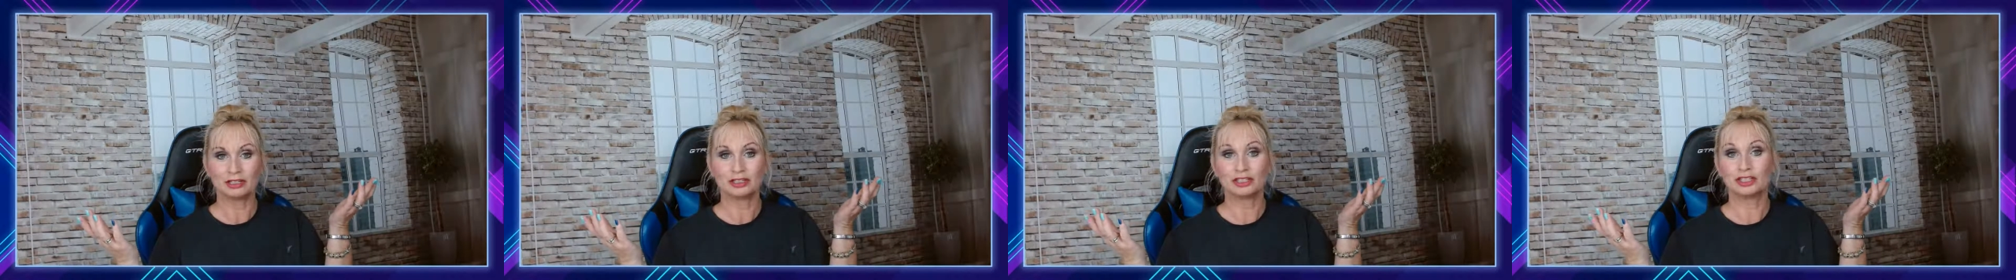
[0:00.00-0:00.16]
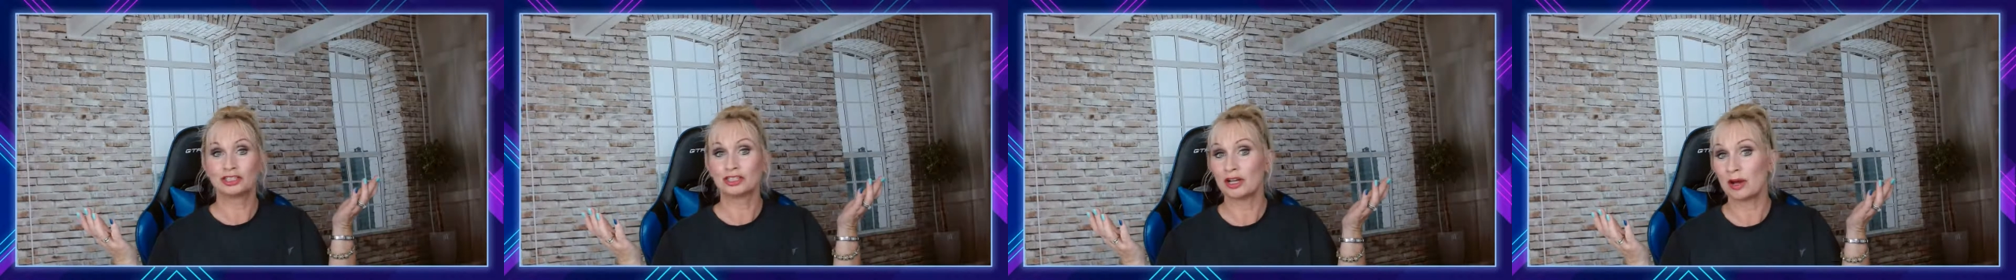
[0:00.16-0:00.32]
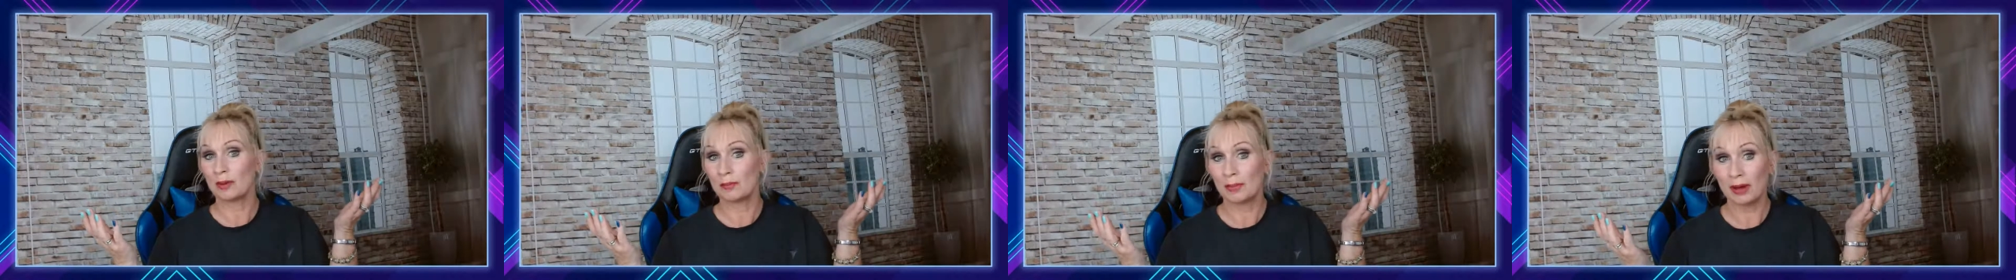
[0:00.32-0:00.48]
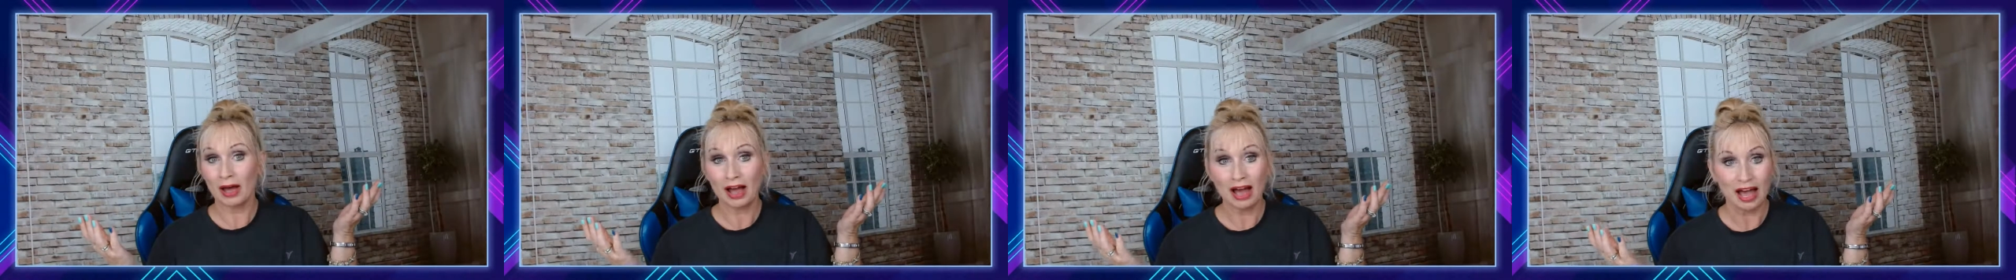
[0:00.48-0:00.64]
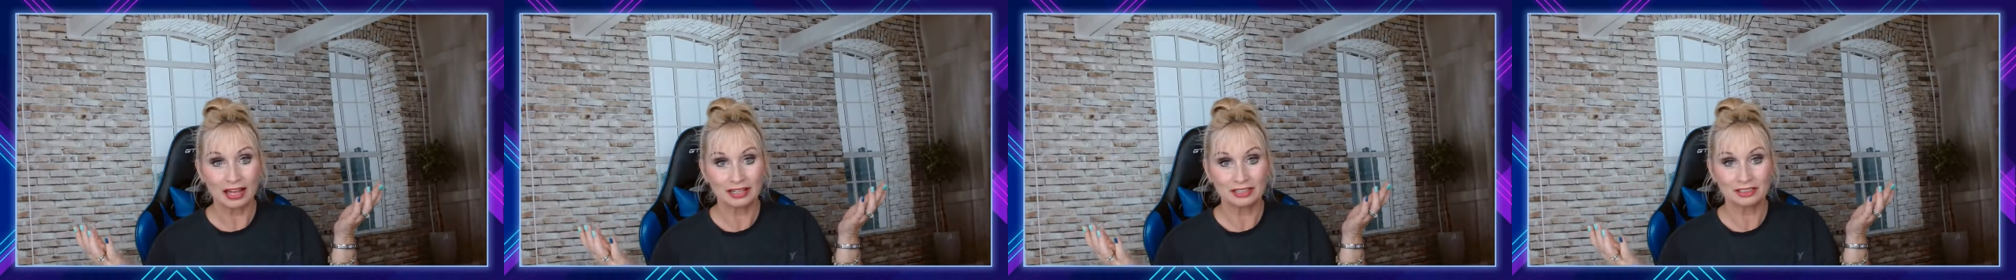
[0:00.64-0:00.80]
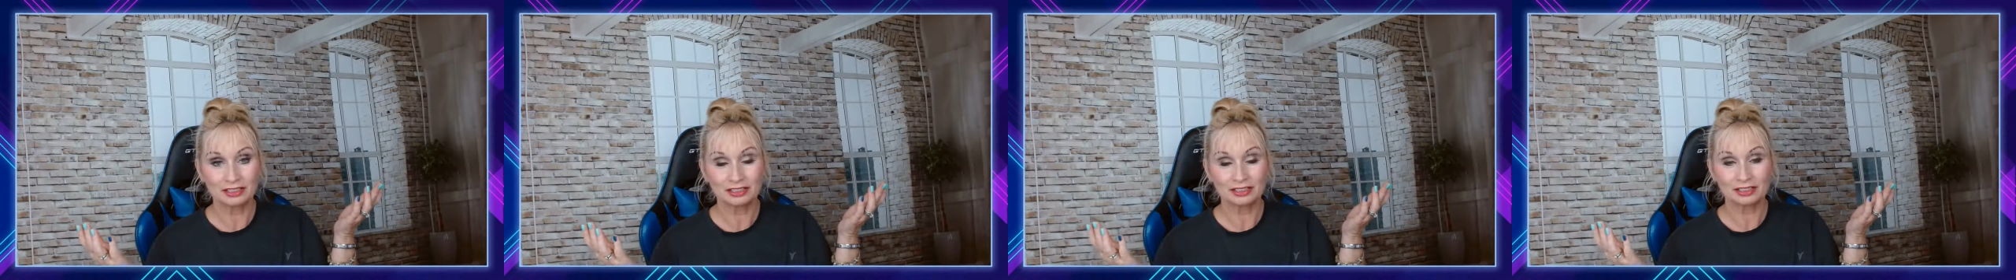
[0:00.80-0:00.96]

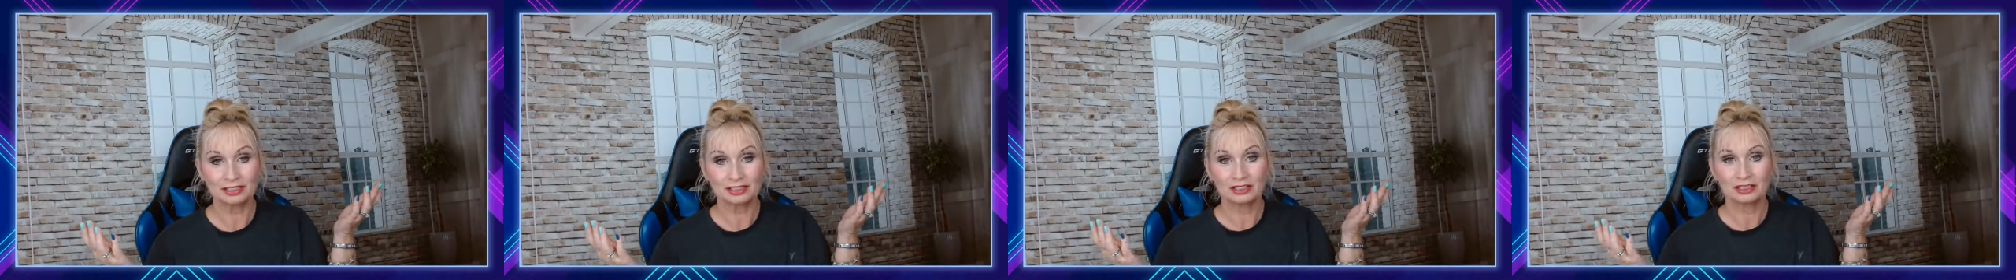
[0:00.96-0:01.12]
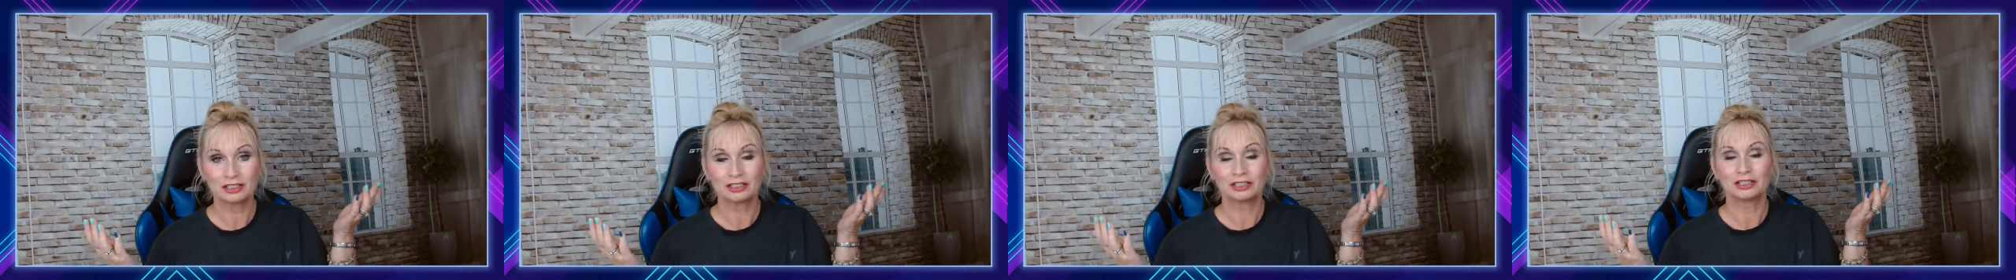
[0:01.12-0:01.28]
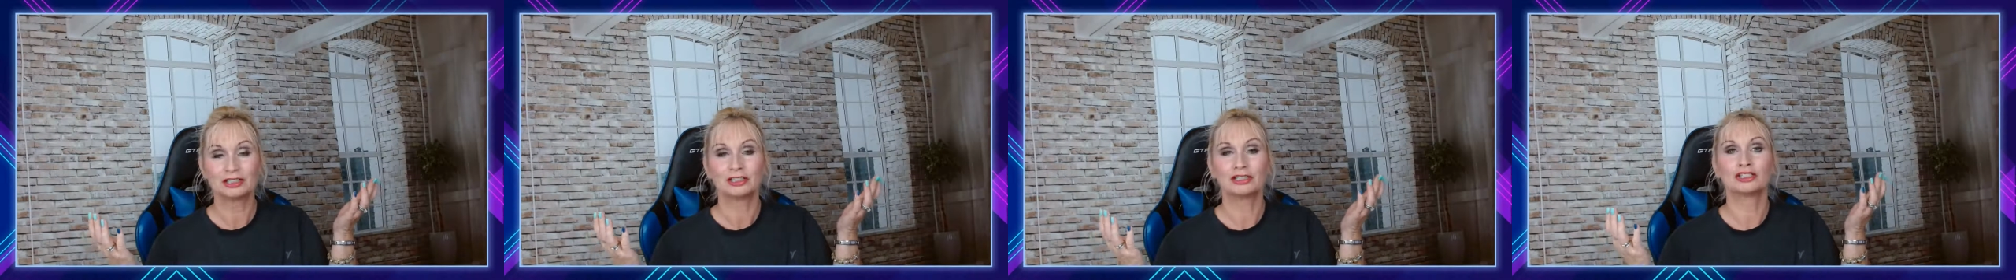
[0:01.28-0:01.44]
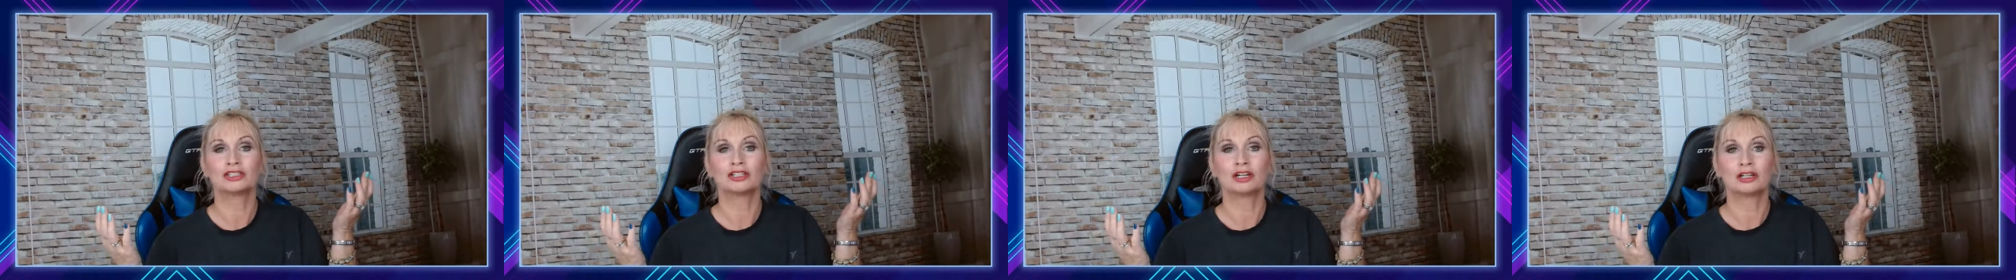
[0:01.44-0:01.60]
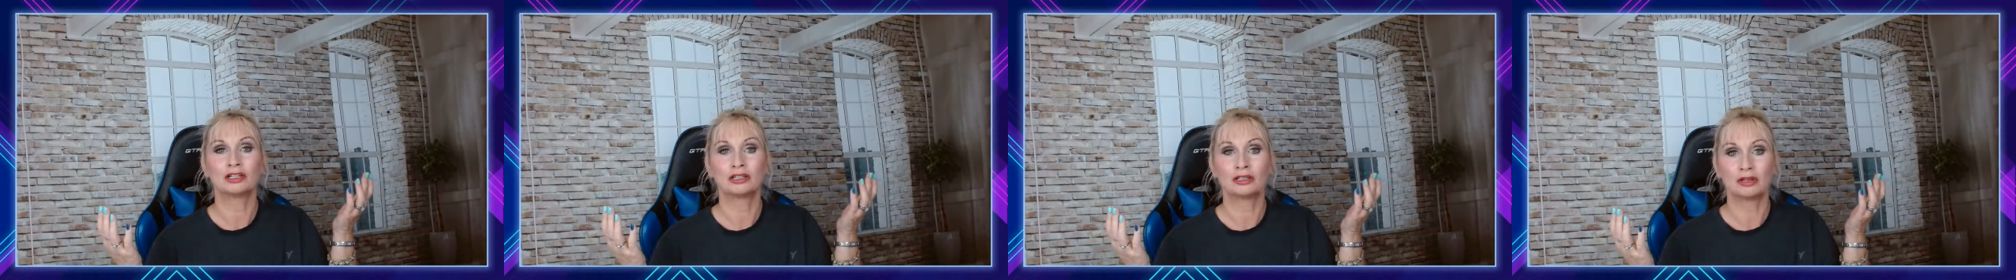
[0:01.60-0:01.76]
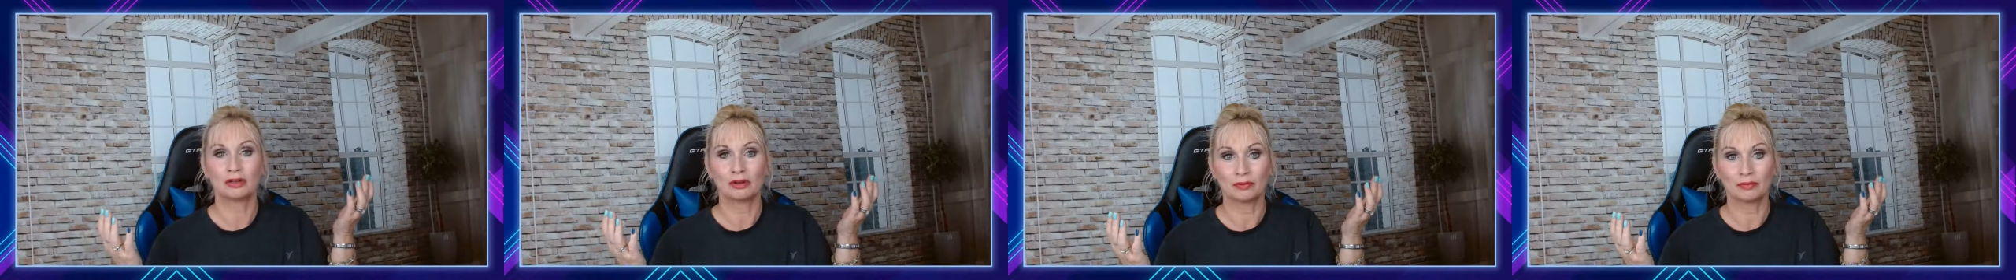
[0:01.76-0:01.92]
Shabbat,
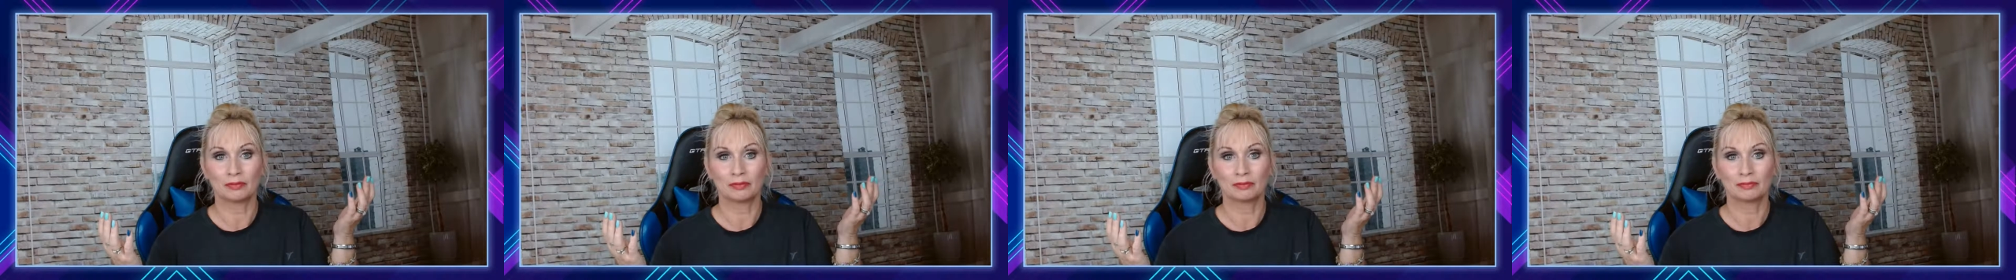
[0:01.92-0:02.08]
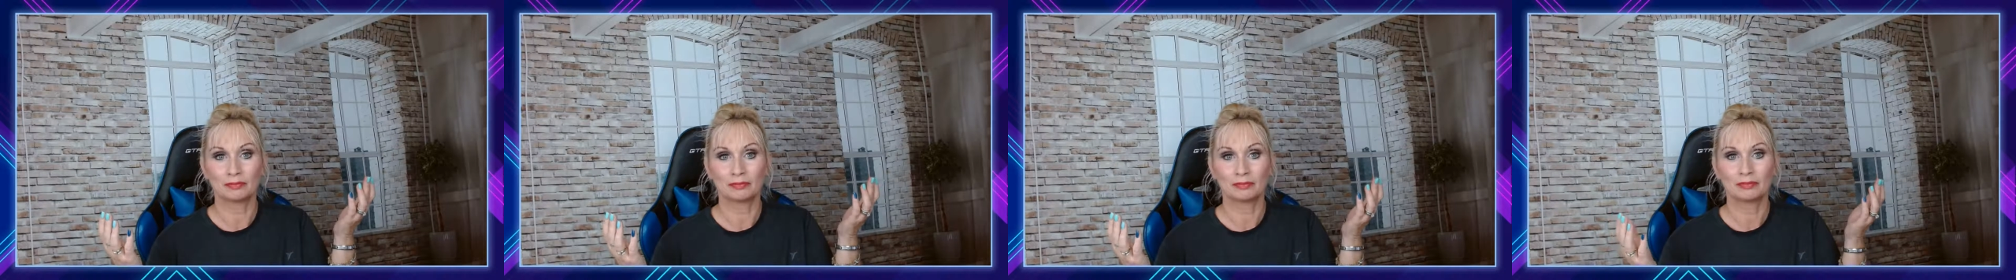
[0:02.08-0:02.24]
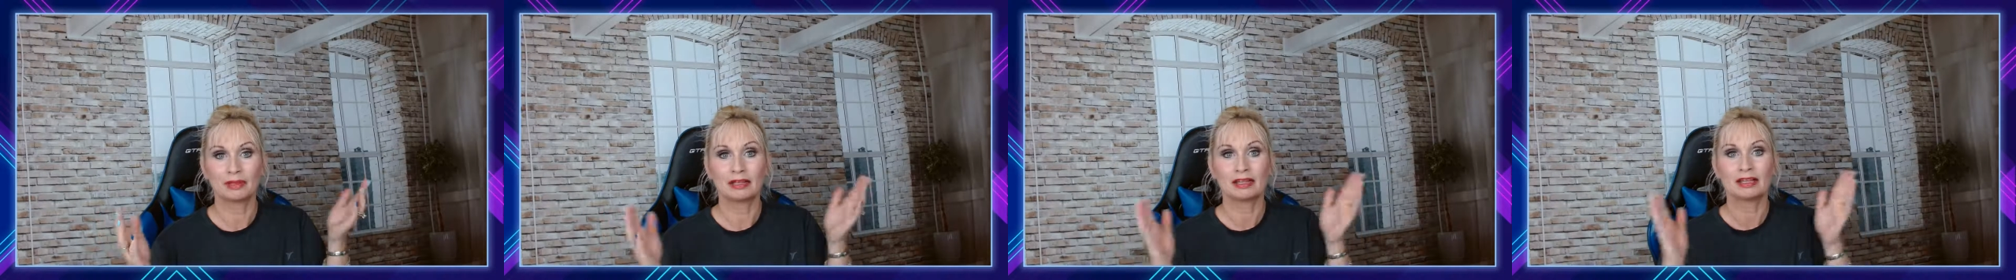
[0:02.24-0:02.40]
Shalom.